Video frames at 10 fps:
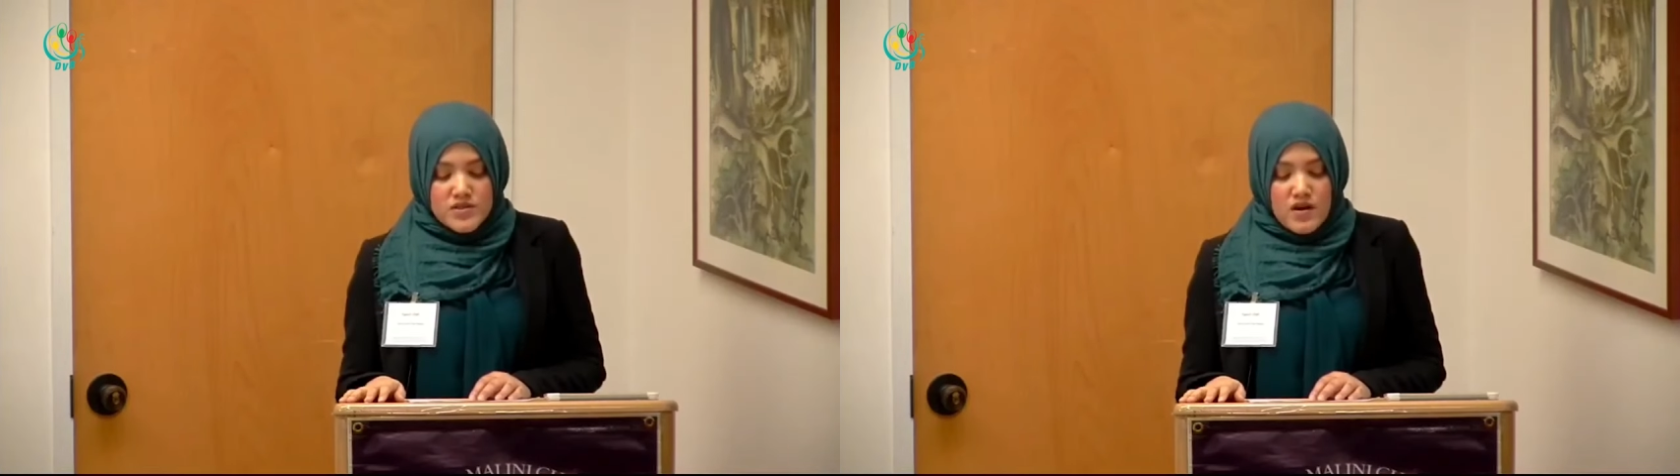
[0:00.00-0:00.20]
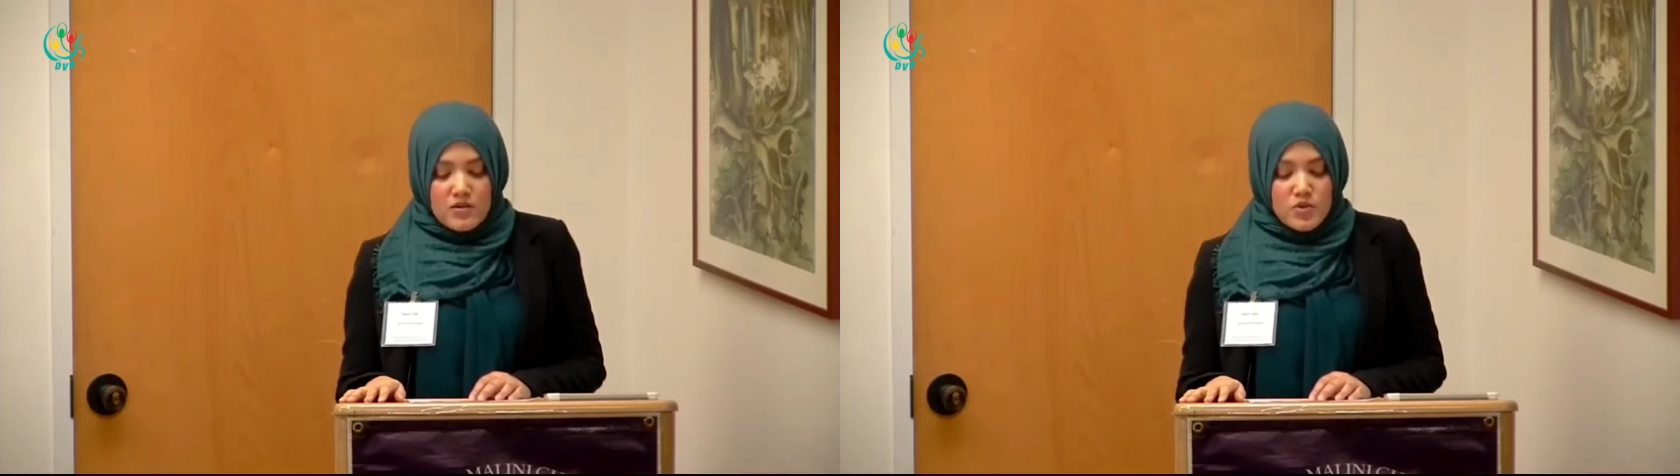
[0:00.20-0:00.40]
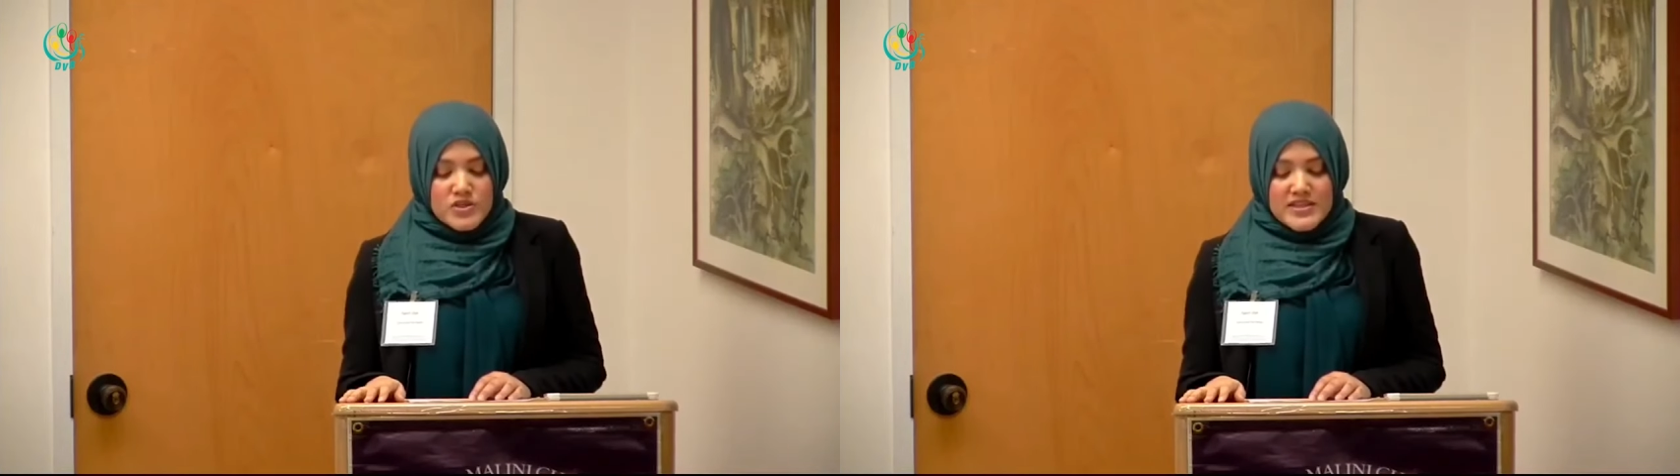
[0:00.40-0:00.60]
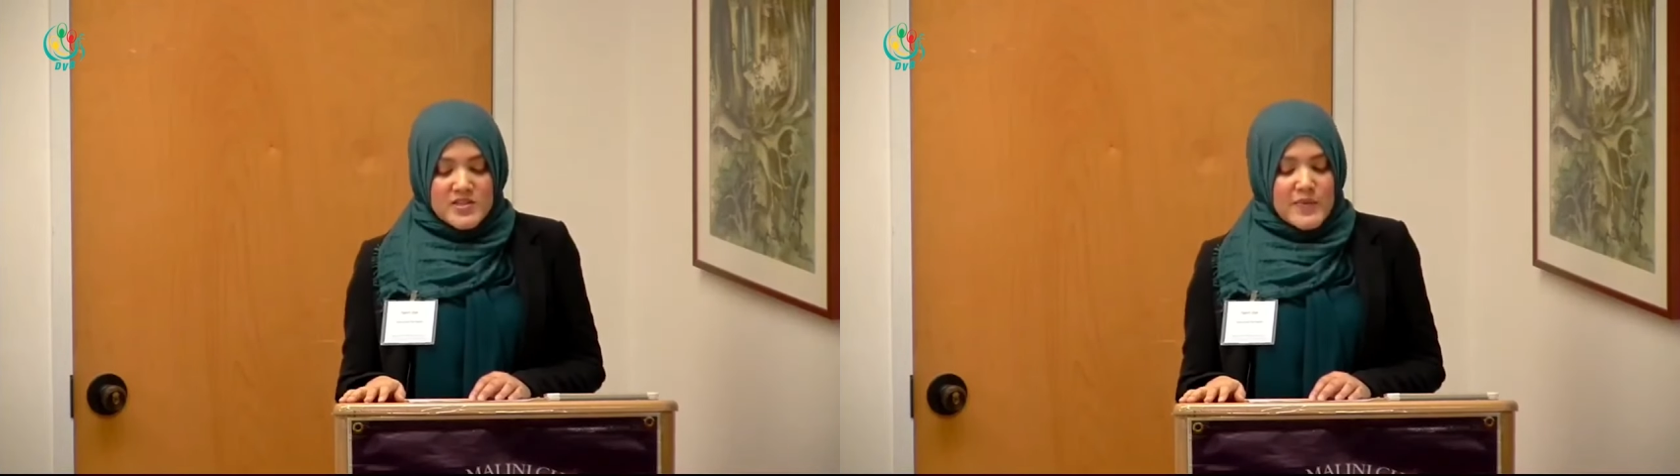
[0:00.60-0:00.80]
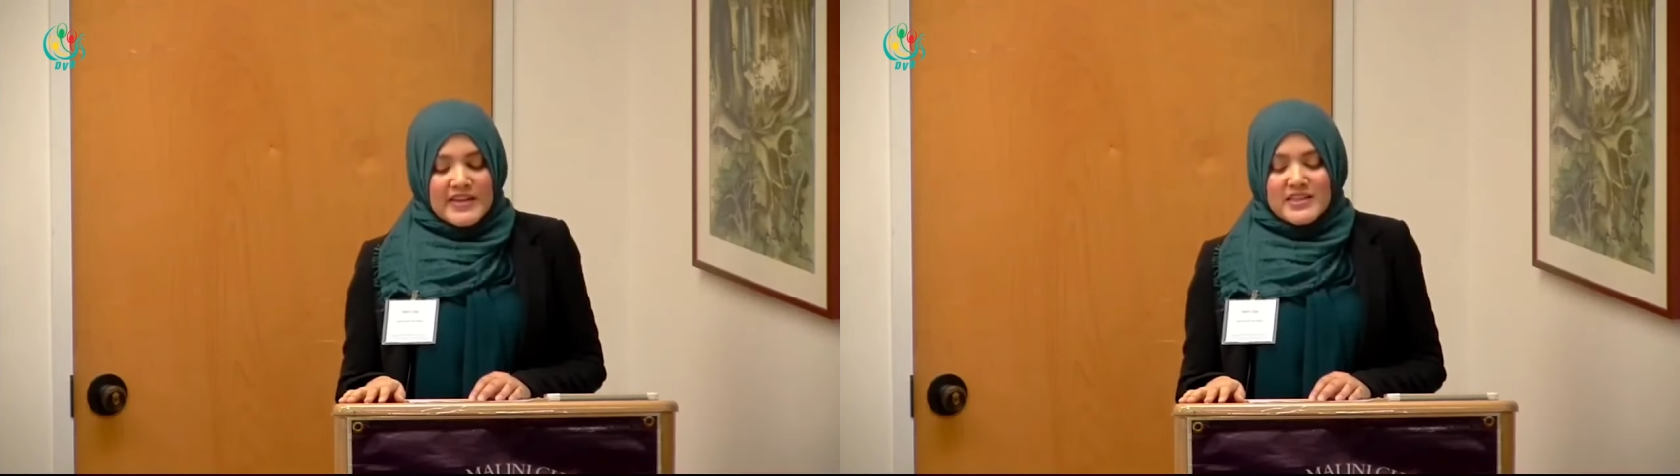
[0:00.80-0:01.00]
on the
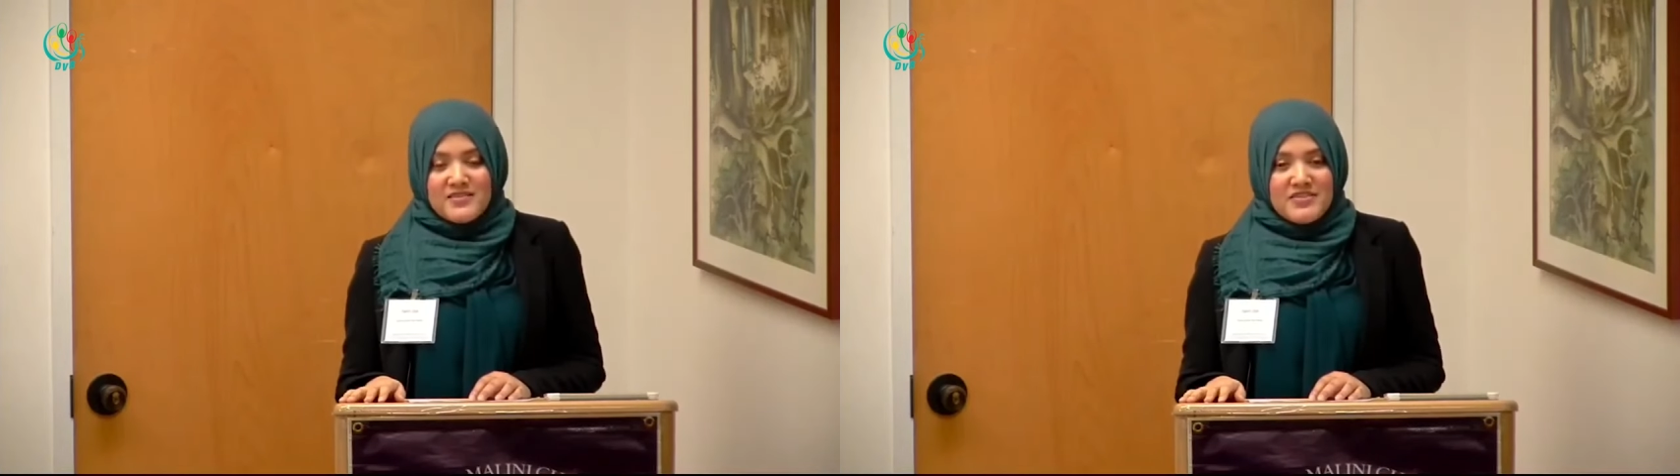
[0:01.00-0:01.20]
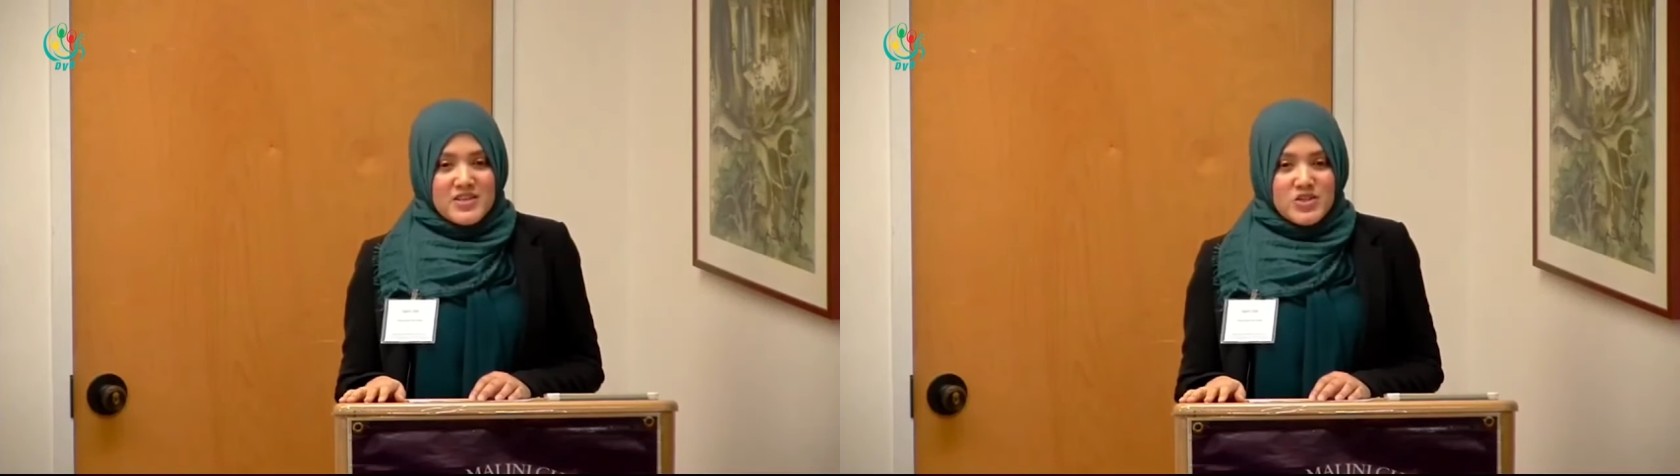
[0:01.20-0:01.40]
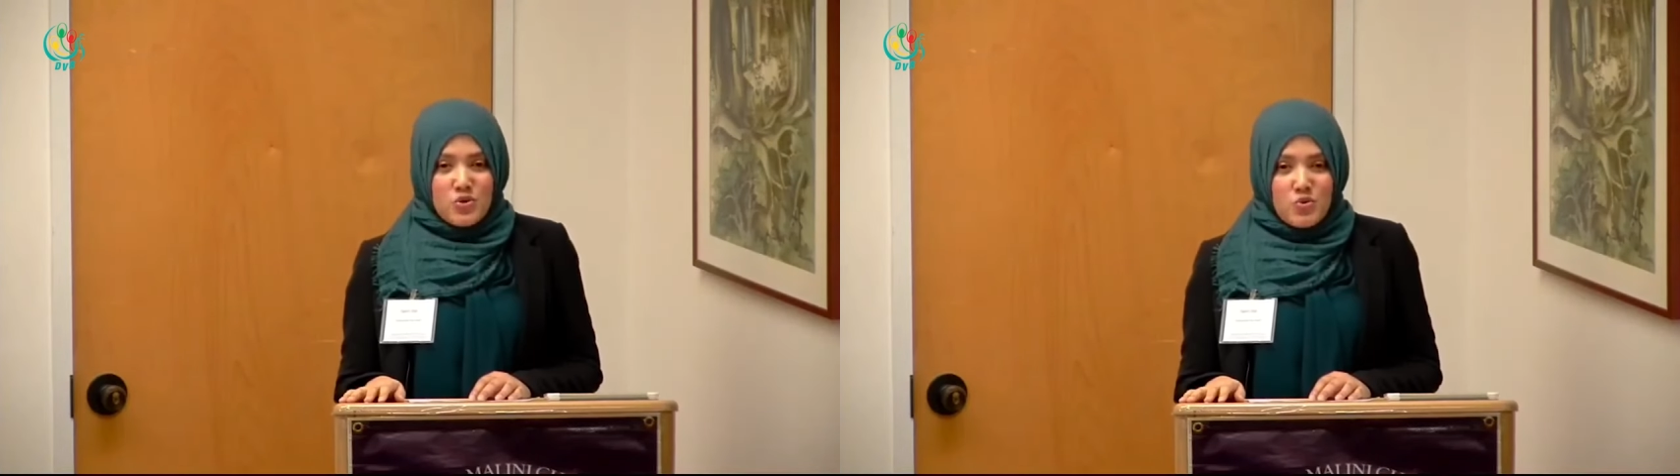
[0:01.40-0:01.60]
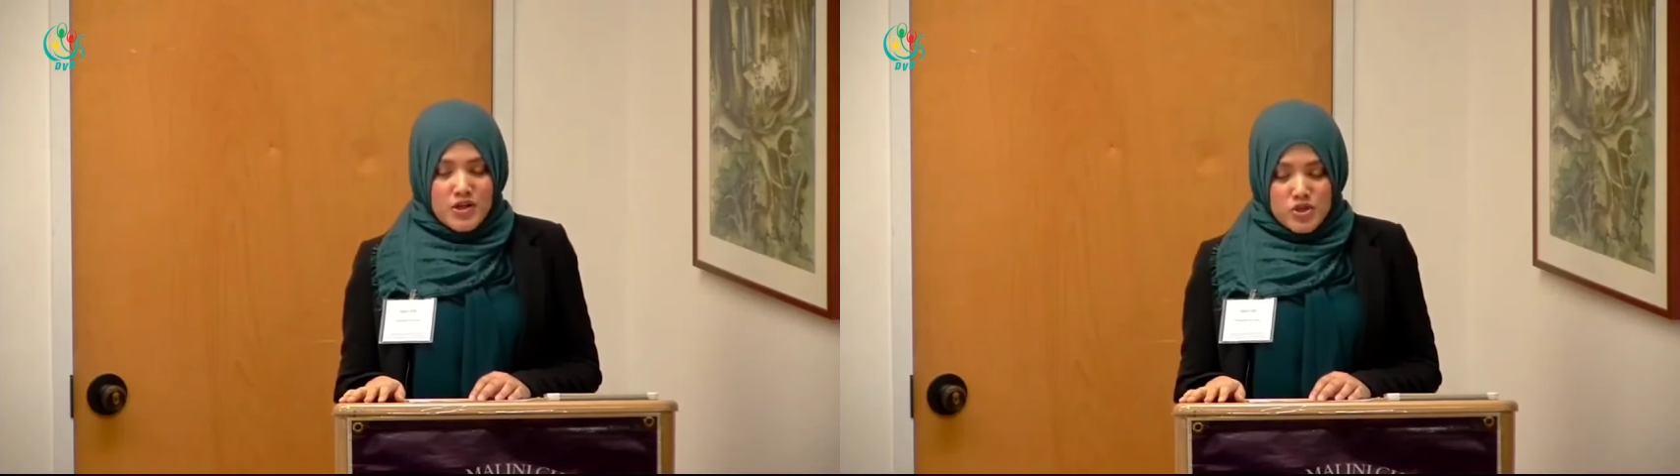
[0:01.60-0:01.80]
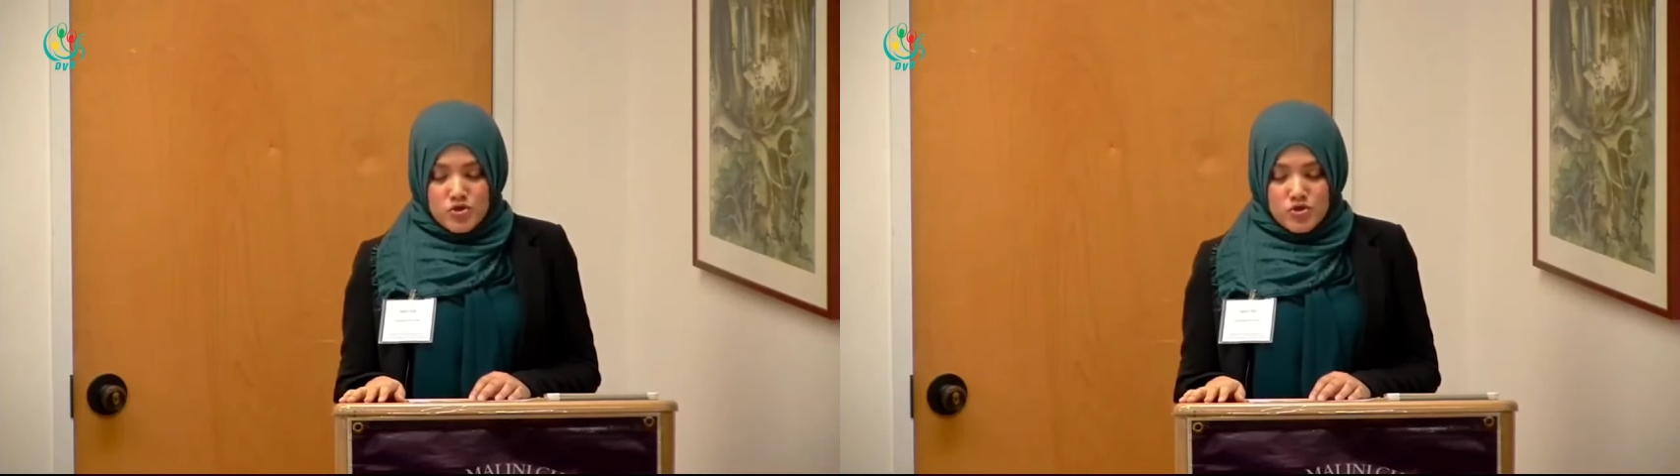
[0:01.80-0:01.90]
brink of starvation.